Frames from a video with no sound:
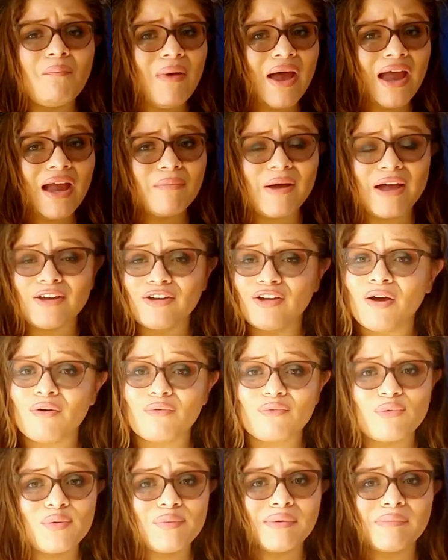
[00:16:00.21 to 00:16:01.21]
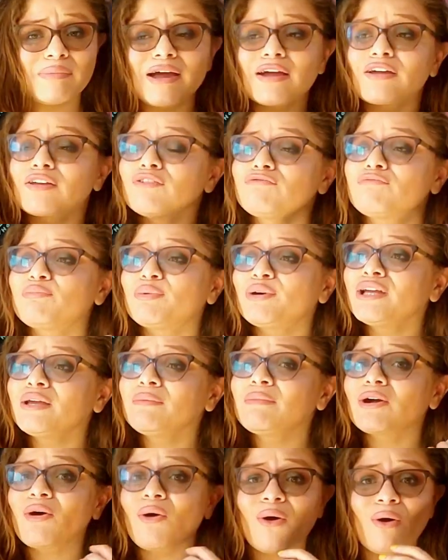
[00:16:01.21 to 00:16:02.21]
Meg back, you got Ruby back, you're bringing back